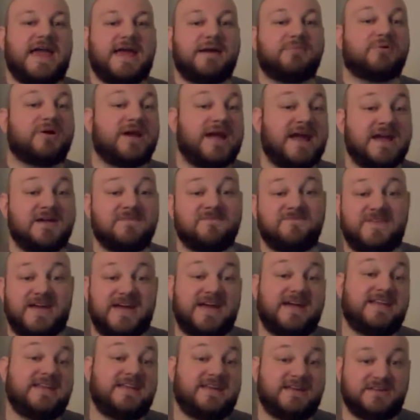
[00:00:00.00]
Abraham
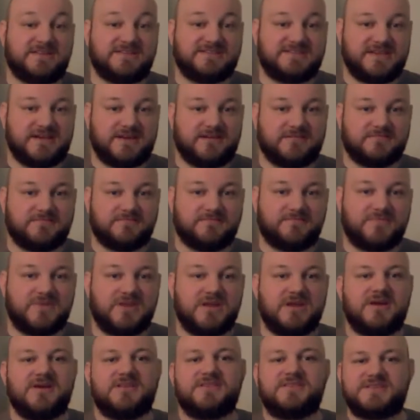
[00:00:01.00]
Van Helsing.
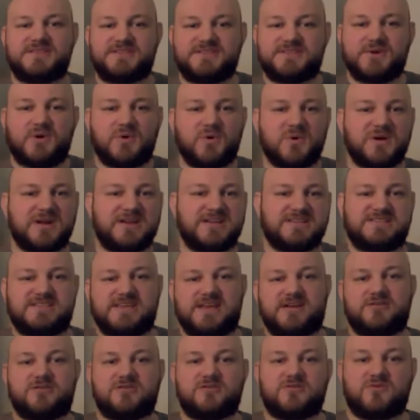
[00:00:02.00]
The story is
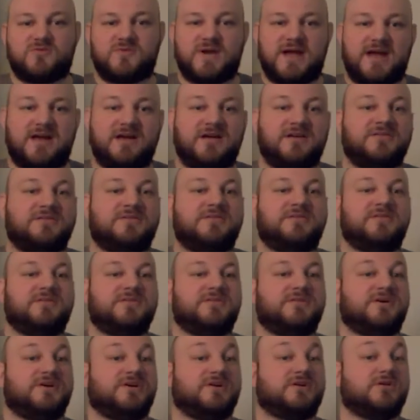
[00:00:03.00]
centered around
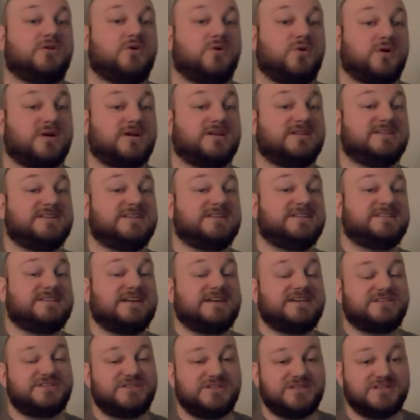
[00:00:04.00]
the
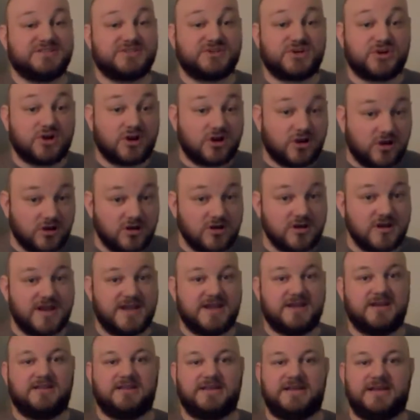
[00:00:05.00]
organization's
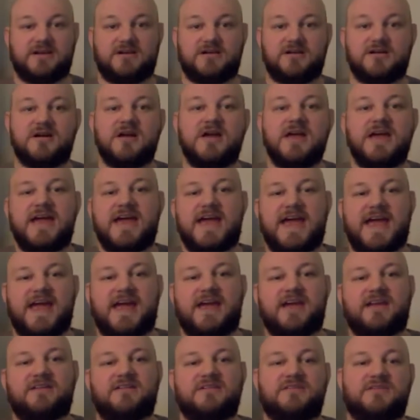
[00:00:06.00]
current leader
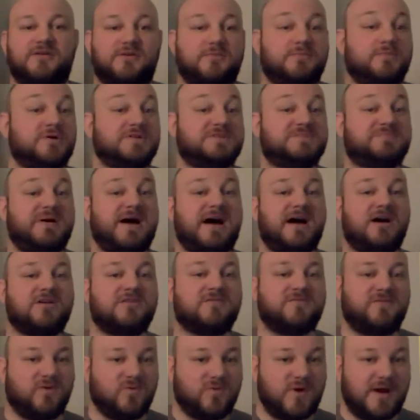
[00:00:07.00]
and their most
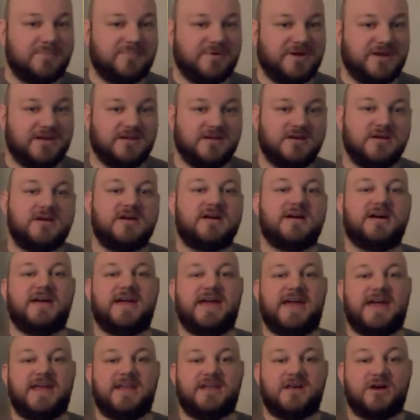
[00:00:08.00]
powerful weapon,
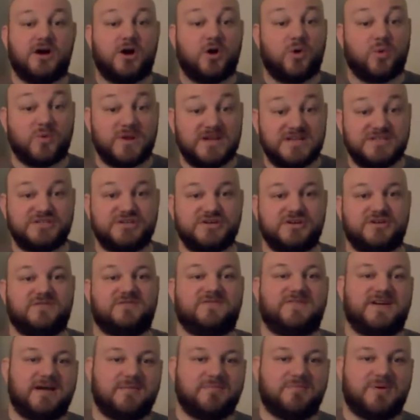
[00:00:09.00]
an
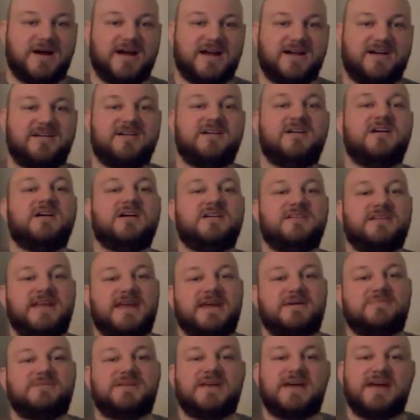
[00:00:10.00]
original vampire
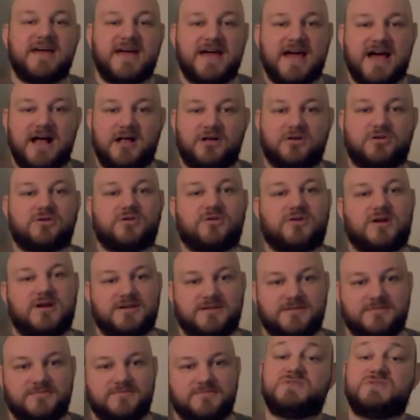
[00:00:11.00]
named
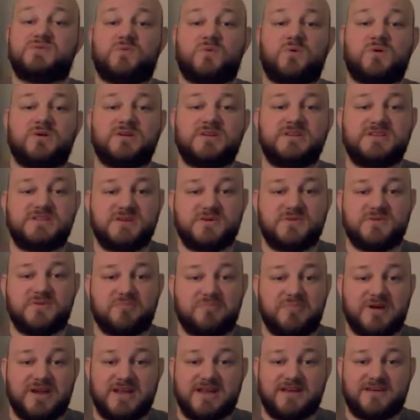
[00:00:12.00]
Alcrud, sworn to do the
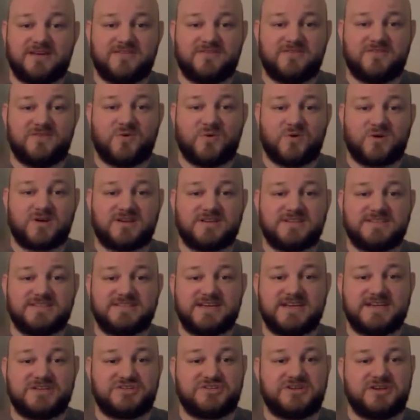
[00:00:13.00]
bidding of the
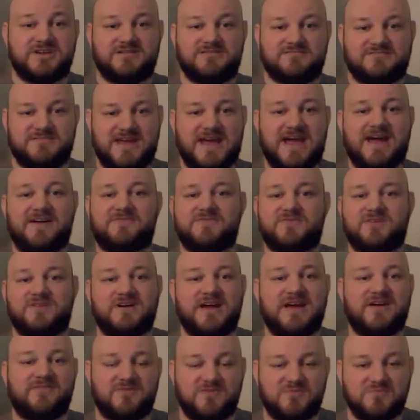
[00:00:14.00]
organization
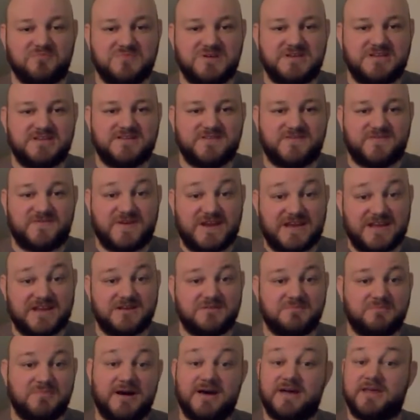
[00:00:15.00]
after having been
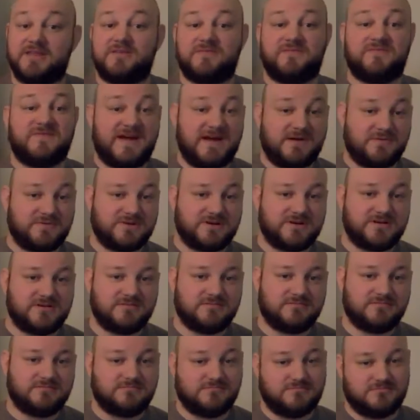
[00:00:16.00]
defeated by the founder,
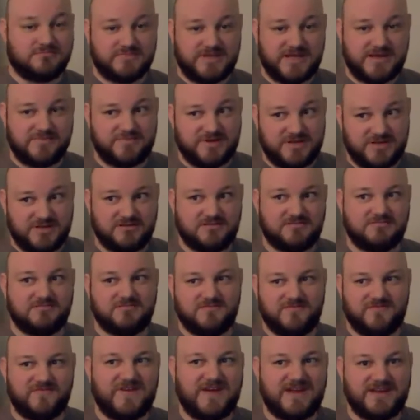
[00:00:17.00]
that
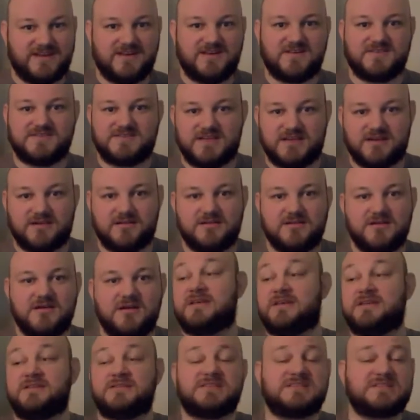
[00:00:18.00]
being Van Helsing.
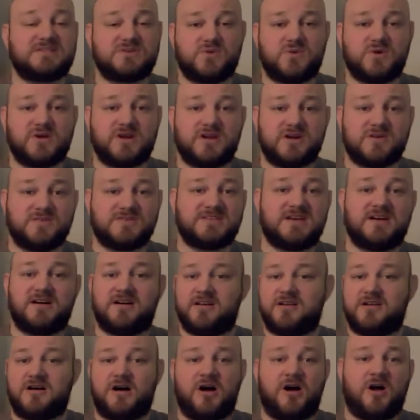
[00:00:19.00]
And then the story goes
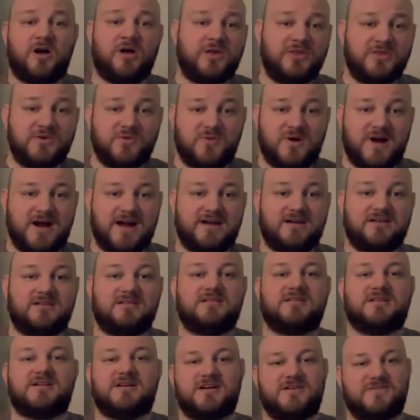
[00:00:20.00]
on, all the
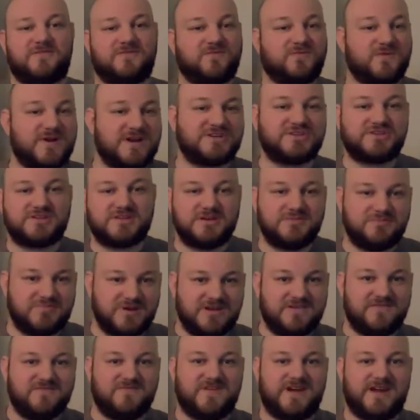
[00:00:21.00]
while a freshly
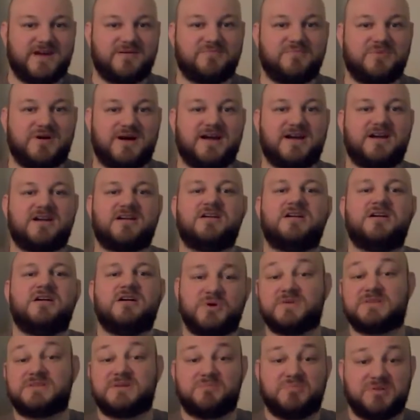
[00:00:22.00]
bitten vampire
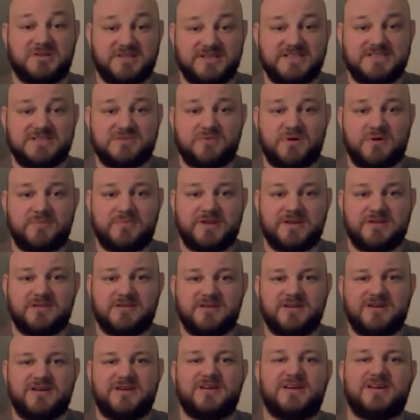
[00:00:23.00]
who was a
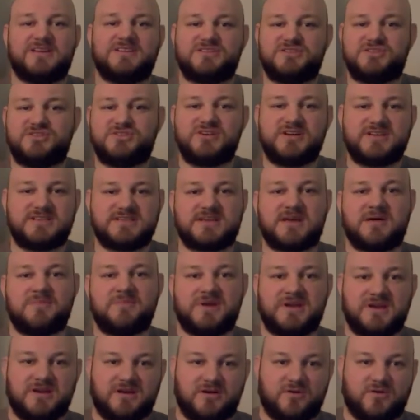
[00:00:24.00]
policewoman is just
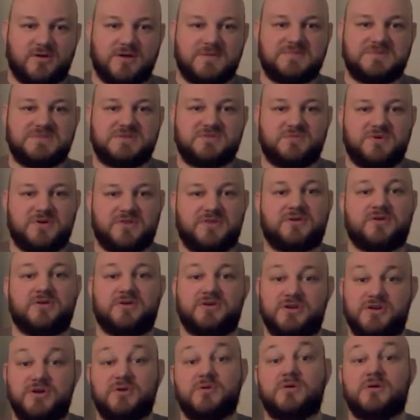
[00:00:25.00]
coming to grips with
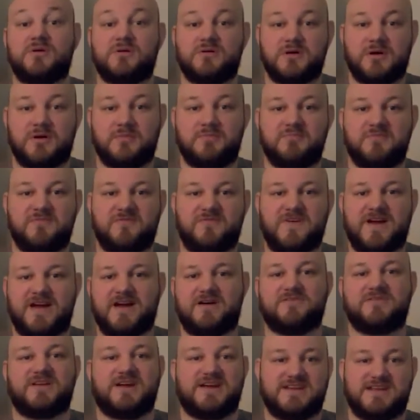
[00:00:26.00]
her new
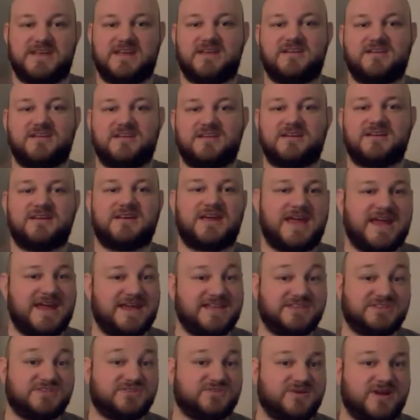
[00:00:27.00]
found identity
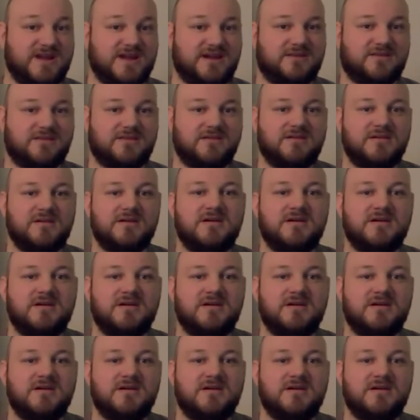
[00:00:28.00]
and strength.